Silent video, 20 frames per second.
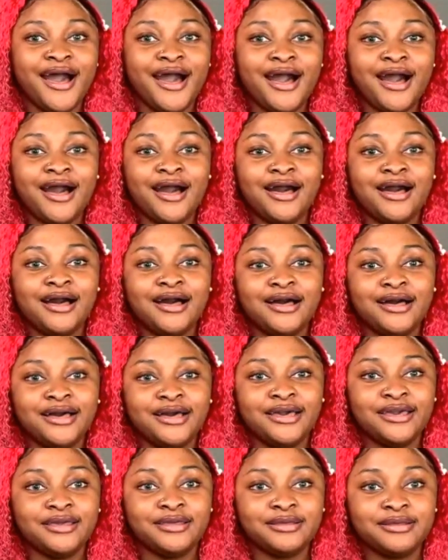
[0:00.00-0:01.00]

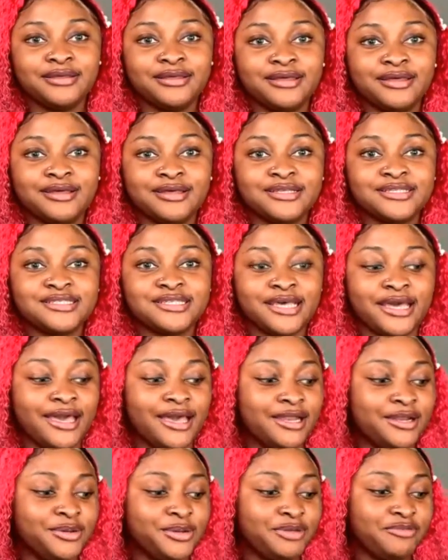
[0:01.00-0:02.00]
Hi. Say
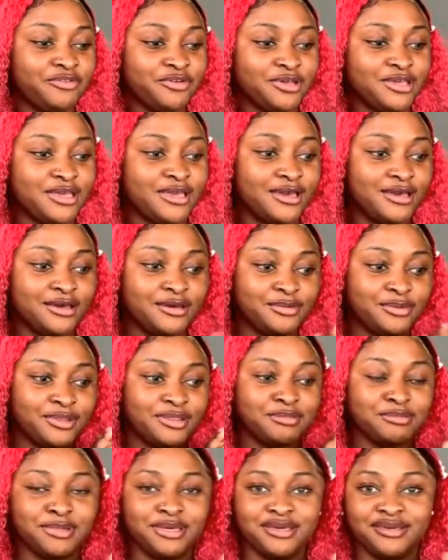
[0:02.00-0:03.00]
hello if you're here
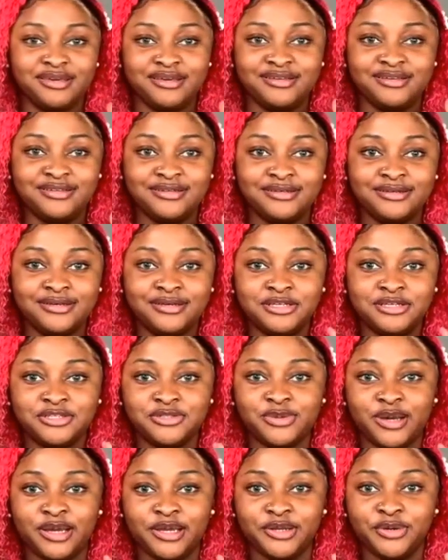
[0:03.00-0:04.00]
with me.
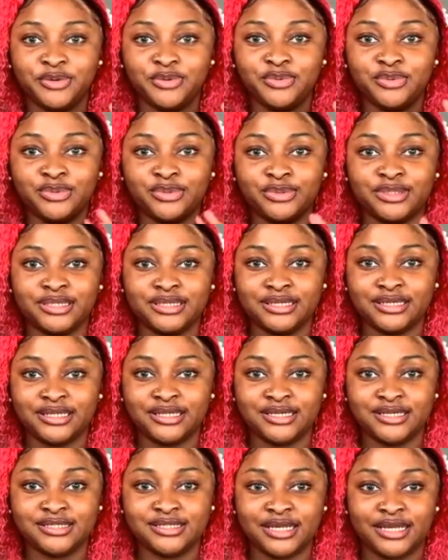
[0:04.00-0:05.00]
So I know what
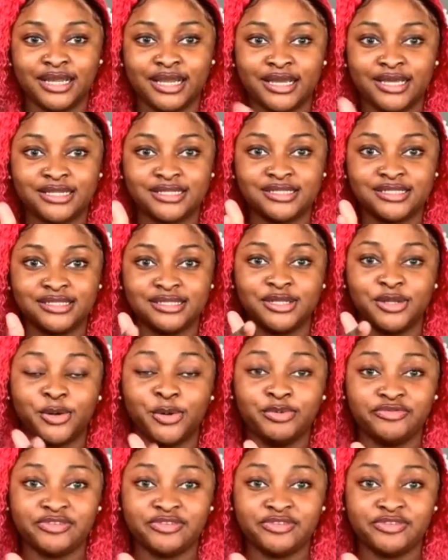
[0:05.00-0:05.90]
it is and I can see it.